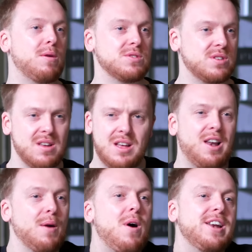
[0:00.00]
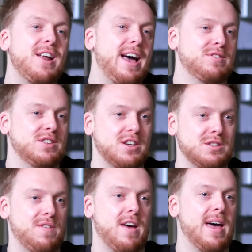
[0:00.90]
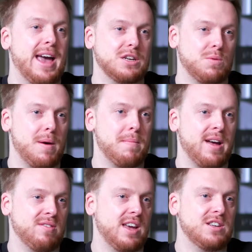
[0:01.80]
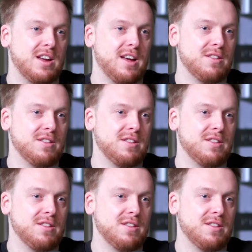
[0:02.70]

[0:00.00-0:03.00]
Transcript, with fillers: I was like, why did I have to justify at that age why I'm buying t-shirts?